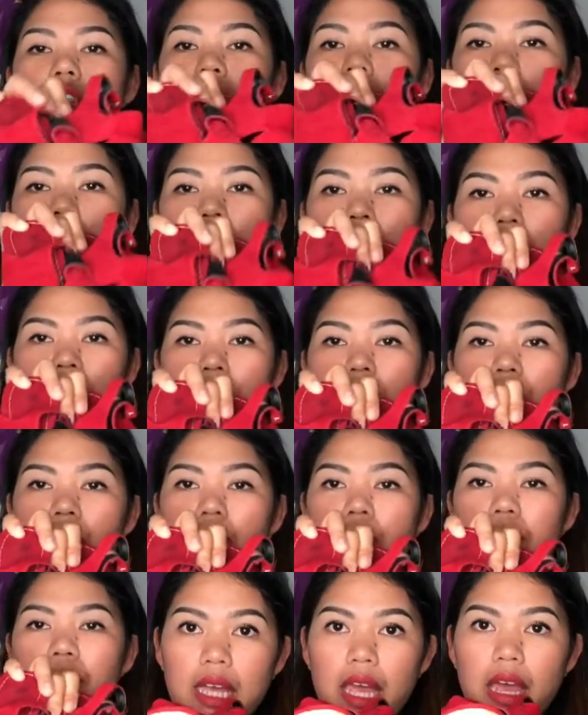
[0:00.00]
this is,
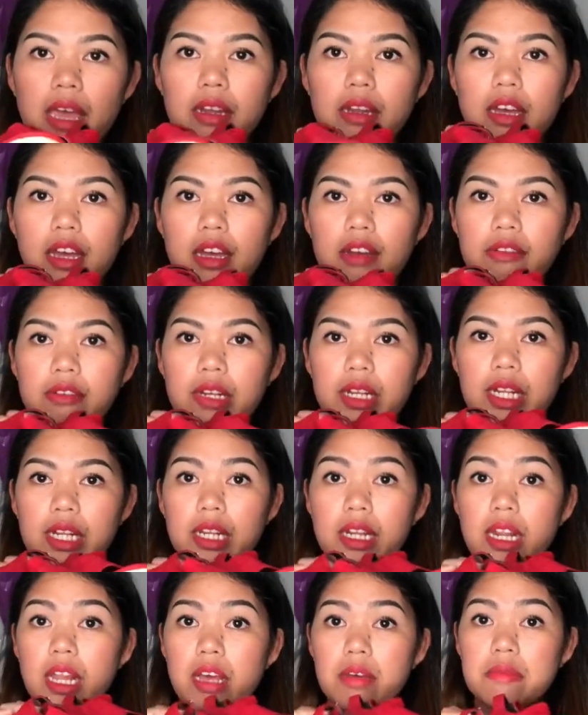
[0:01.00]
and I
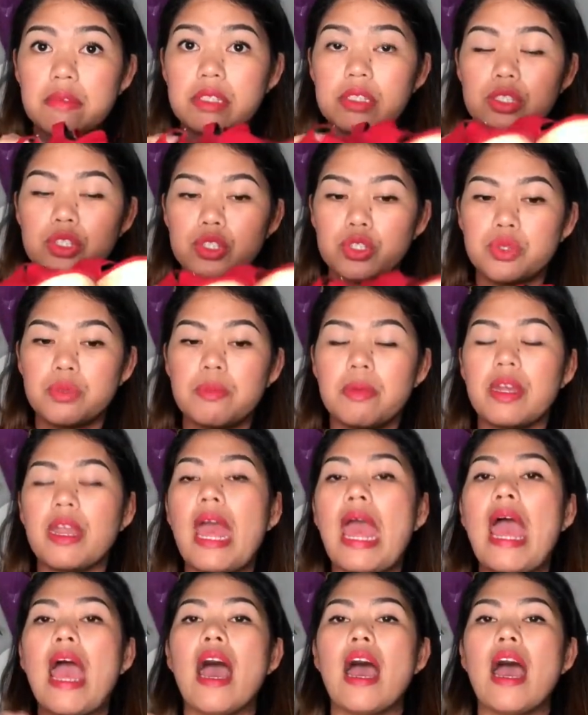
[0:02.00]
really love it too, but